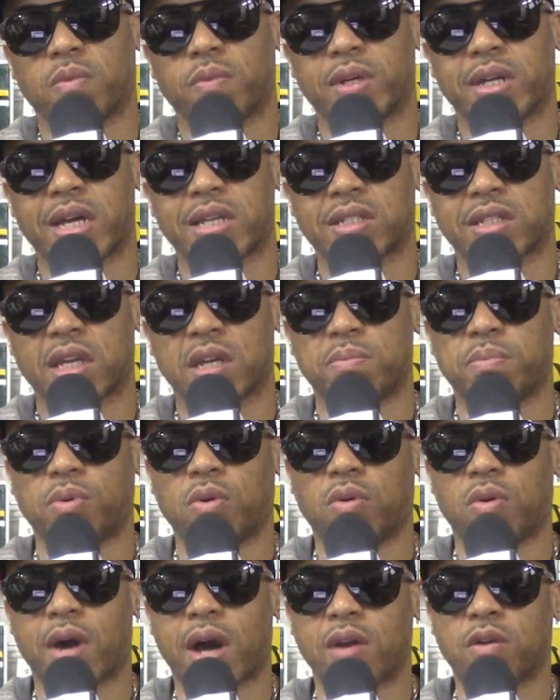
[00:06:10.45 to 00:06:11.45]
and when I say
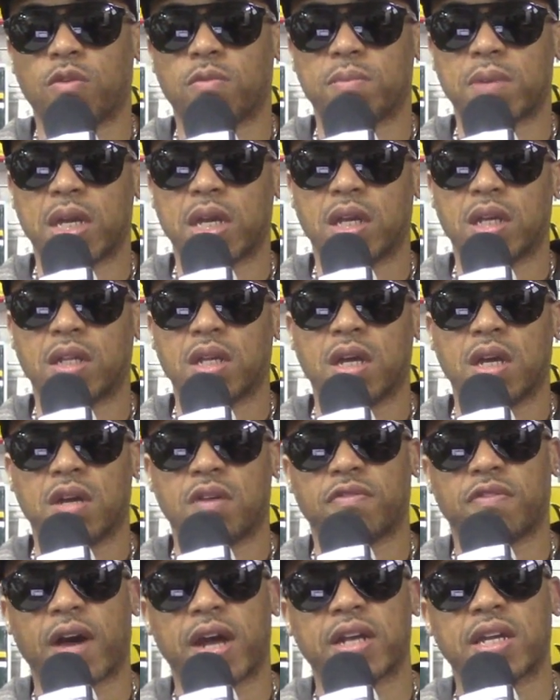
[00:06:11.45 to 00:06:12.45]
poor, I don't mean
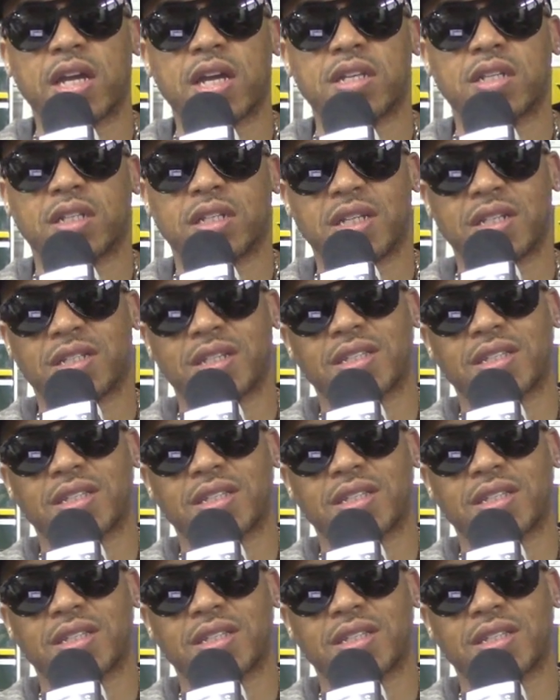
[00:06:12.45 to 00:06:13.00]
financially.